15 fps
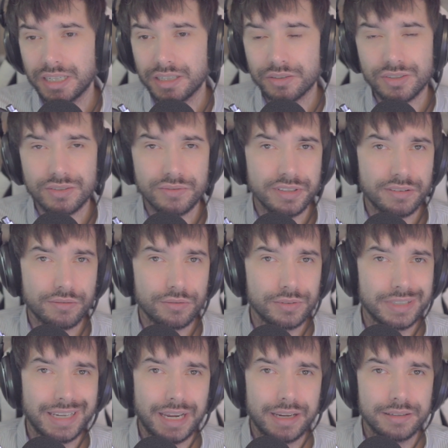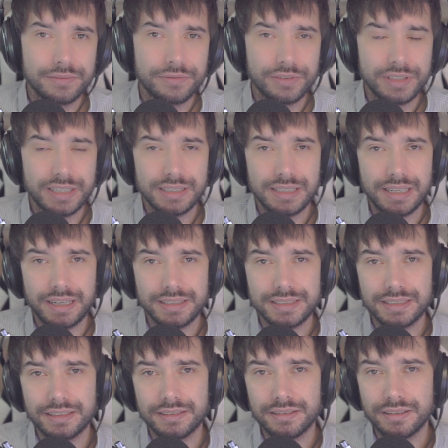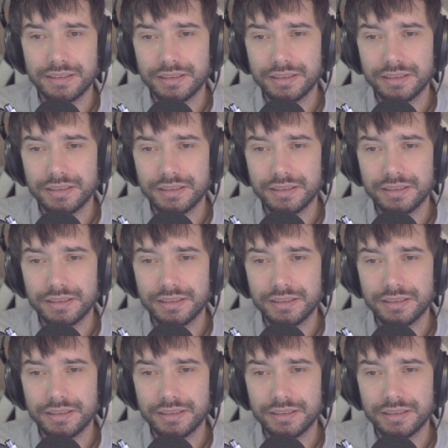just read through a guide for that class, and